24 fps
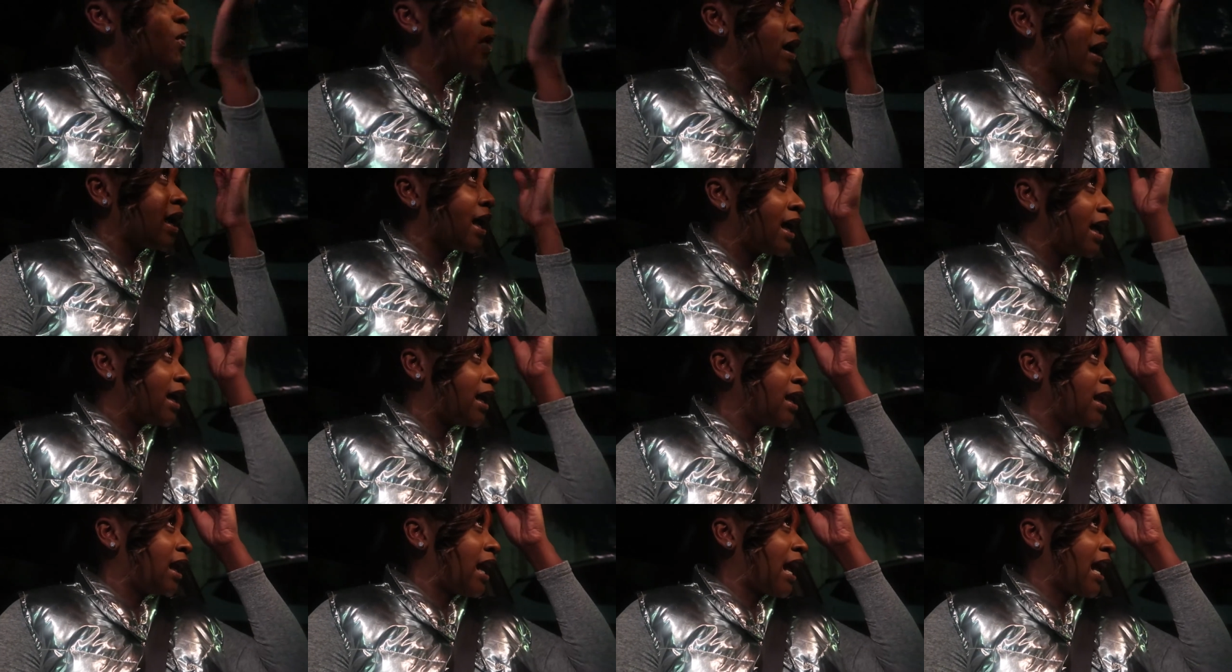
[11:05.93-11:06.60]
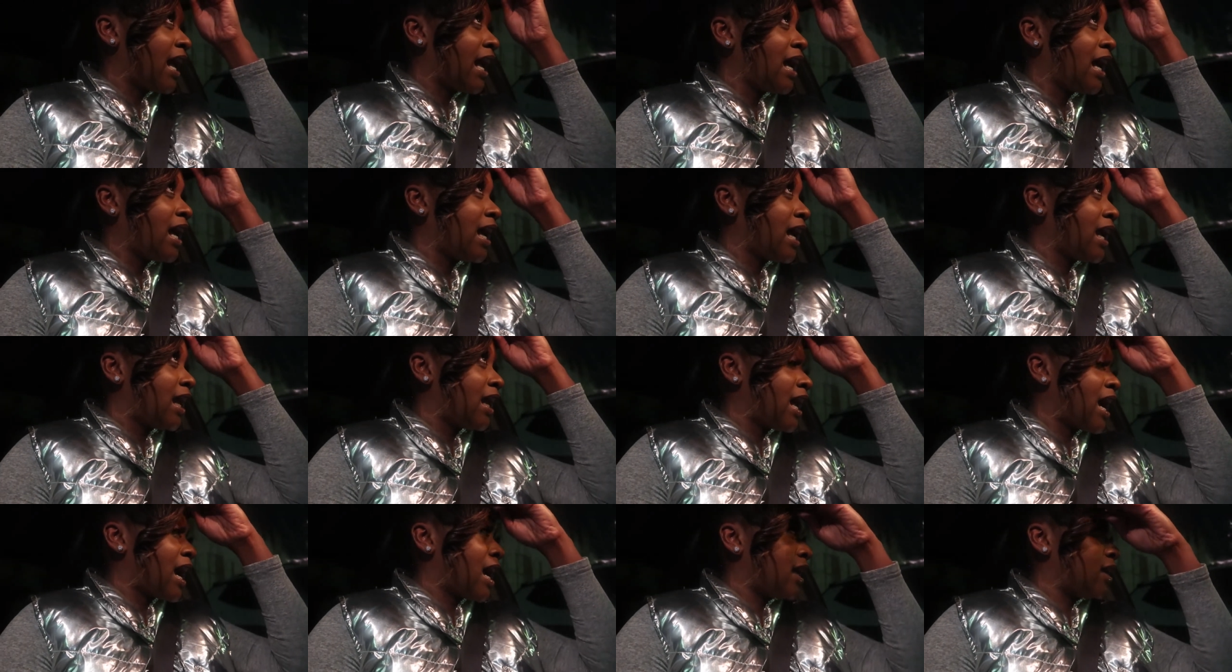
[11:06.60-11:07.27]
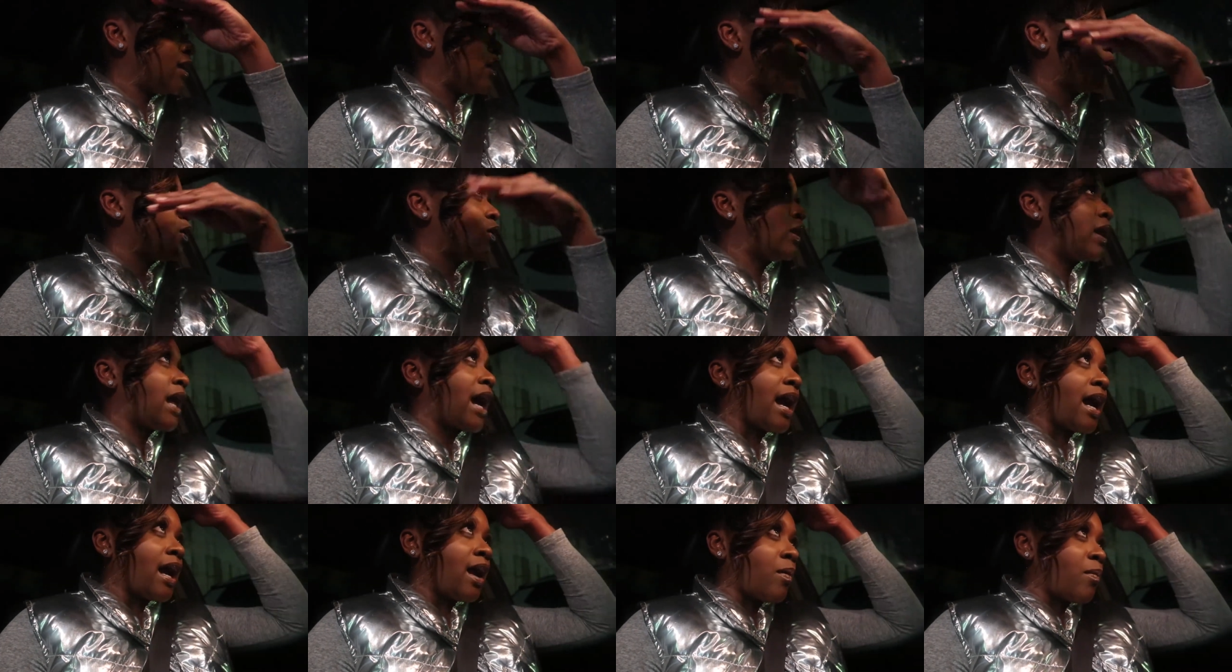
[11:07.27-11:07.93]
one, and I know
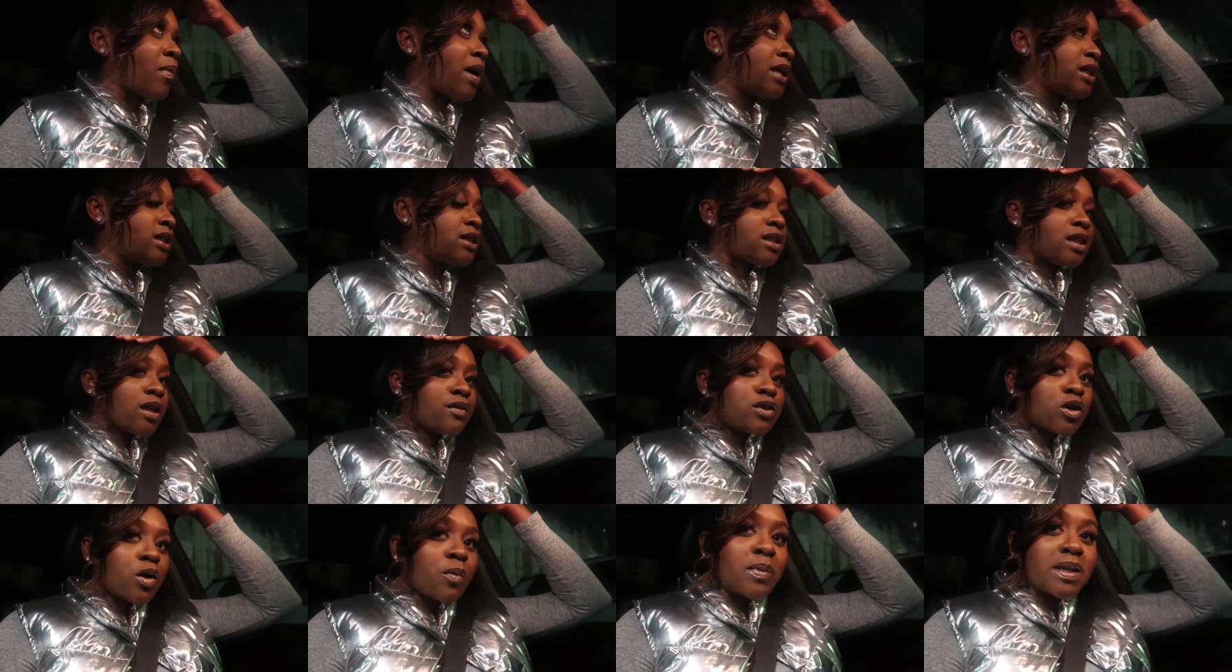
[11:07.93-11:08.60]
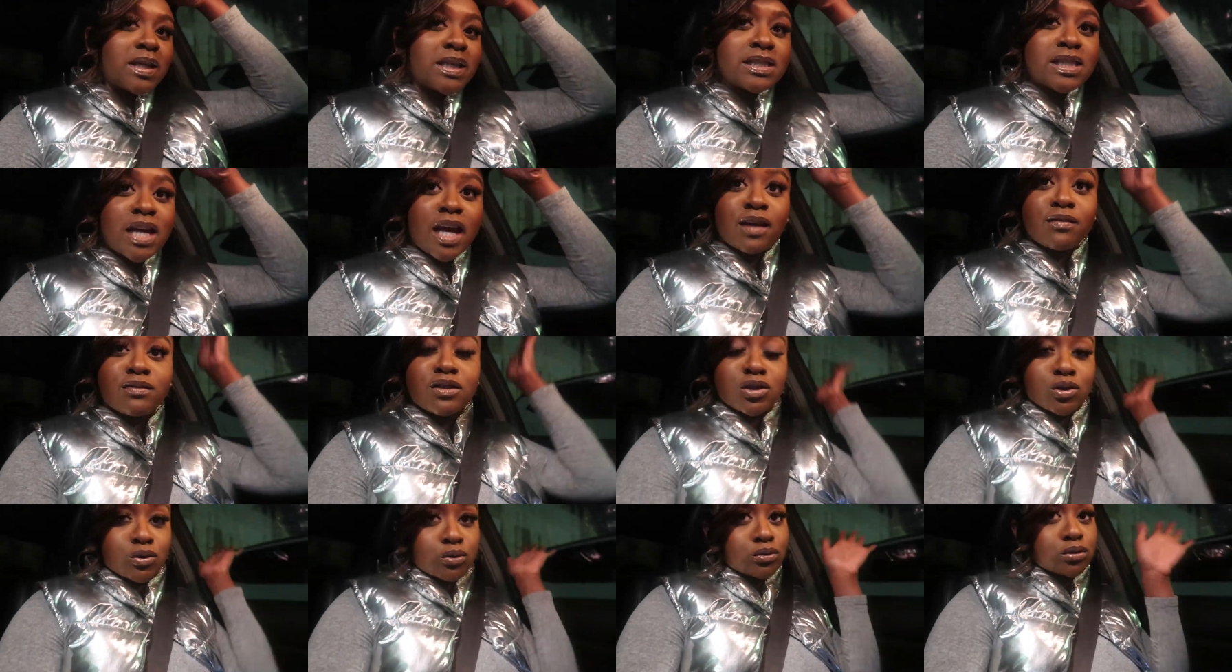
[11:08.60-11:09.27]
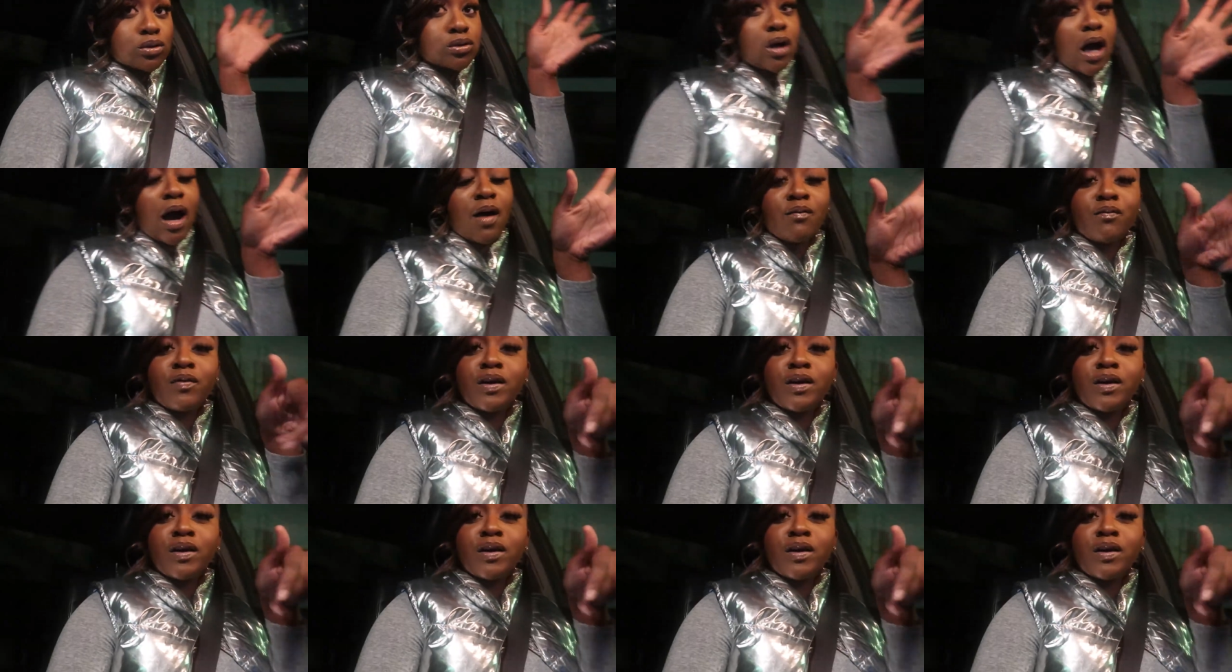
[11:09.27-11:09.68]
like my stuff's gonna be safe too, so I'm